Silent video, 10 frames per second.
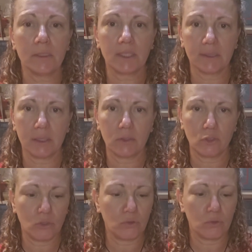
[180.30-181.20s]
than the
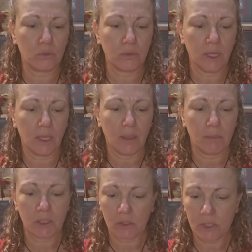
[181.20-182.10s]
tube
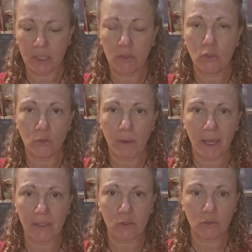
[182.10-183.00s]
because the tube
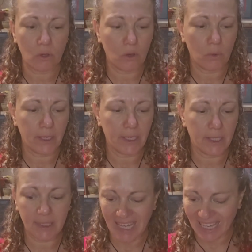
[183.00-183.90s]
has to go
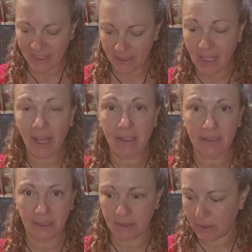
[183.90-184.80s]
in
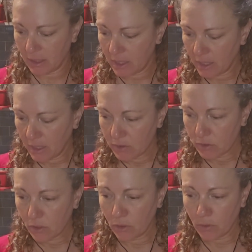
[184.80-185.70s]
tightly.
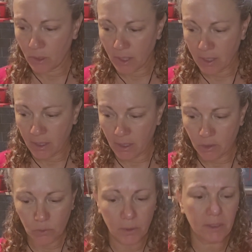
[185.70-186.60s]
So
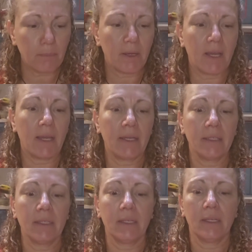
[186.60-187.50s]
you want to
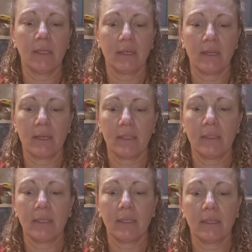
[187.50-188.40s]
buy
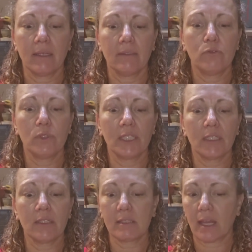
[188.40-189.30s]
the
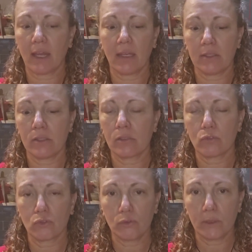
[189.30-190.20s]
drill size
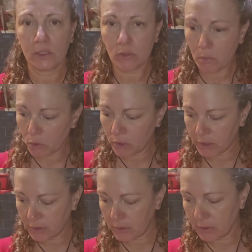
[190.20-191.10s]
should be
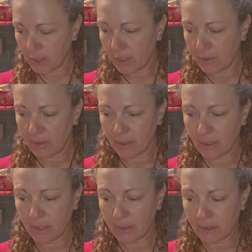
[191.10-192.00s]
smaller
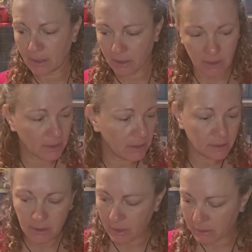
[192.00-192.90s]
than
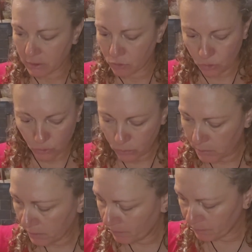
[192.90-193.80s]
the tube.